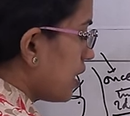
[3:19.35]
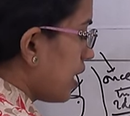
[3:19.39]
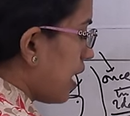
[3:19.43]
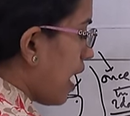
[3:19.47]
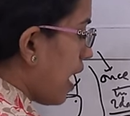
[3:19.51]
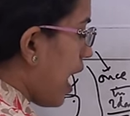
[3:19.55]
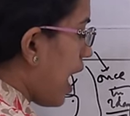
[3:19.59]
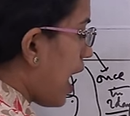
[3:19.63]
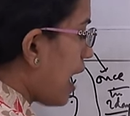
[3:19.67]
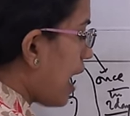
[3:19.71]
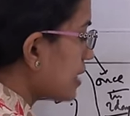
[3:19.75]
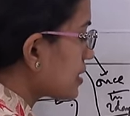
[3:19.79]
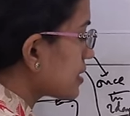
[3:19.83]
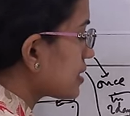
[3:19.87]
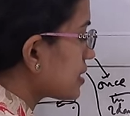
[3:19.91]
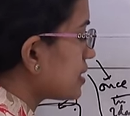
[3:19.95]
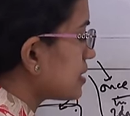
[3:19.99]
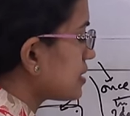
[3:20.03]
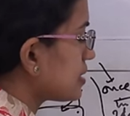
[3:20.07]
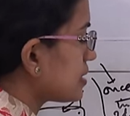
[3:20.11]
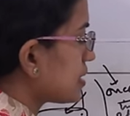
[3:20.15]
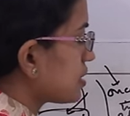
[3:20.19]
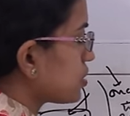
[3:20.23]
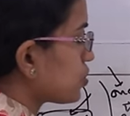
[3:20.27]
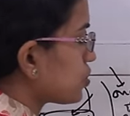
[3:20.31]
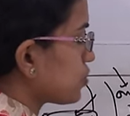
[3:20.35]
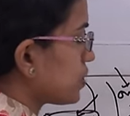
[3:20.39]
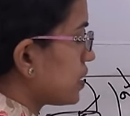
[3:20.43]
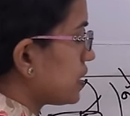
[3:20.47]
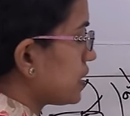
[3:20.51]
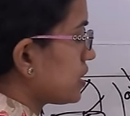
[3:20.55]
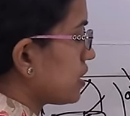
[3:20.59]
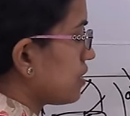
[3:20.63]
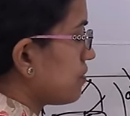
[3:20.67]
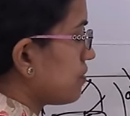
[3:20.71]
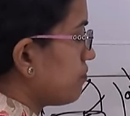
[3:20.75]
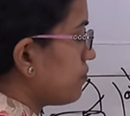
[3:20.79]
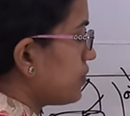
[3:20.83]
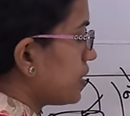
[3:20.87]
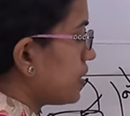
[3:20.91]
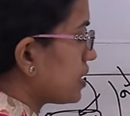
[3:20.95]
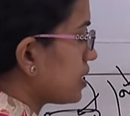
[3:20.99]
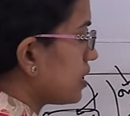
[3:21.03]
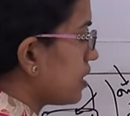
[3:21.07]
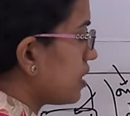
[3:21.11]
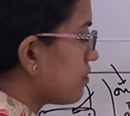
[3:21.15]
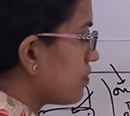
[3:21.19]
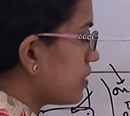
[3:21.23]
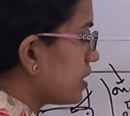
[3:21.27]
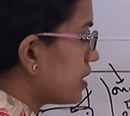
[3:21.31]
And the situation
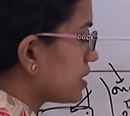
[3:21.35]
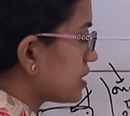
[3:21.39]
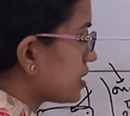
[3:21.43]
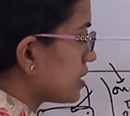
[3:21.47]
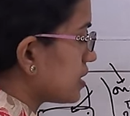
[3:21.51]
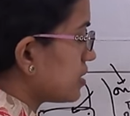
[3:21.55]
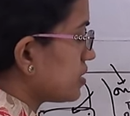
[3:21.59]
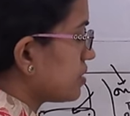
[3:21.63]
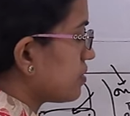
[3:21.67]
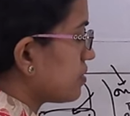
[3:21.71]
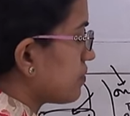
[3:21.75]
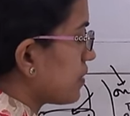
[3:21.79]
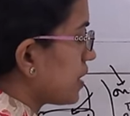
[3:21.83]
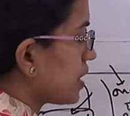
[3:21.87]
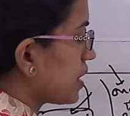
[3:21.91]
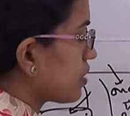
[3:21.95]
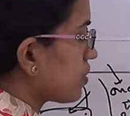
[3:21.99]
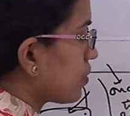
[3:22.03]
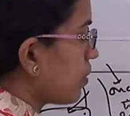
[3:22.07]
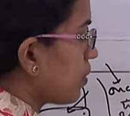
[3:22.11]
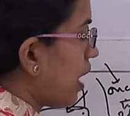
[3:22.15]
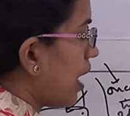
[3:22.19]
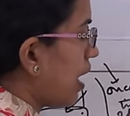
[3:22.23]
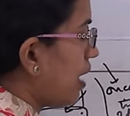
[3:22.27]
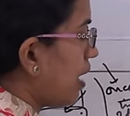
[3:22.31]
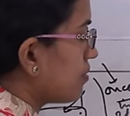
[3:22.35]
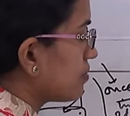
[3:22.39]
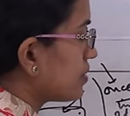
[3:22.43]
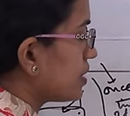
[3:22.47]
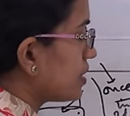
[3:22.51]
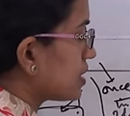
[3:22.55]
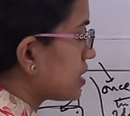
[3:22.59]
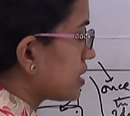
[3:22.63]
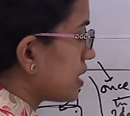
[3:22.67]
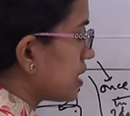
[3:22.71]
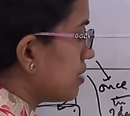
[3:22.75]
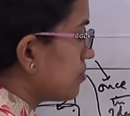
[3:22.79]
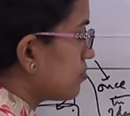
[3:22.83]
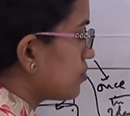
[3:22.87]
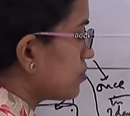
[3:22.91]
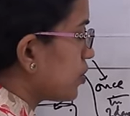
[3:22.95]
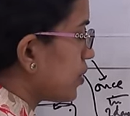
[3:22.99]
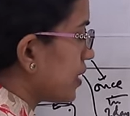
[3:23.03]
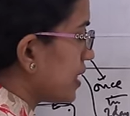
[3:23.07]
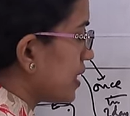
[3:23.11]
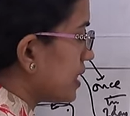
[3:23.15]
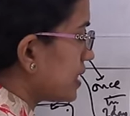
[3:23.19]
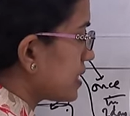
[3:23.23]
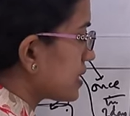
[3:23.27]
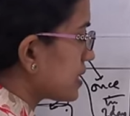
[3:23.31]
further worsens where you have the slum
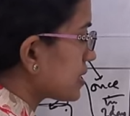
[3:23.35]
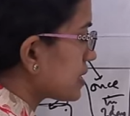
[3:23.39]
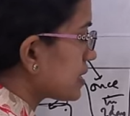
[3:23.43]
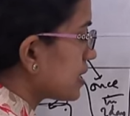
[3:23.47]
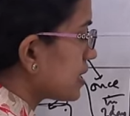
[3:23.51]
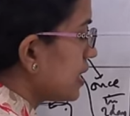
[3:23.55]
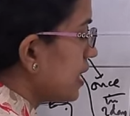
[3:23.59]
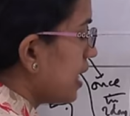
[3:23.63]
dwellings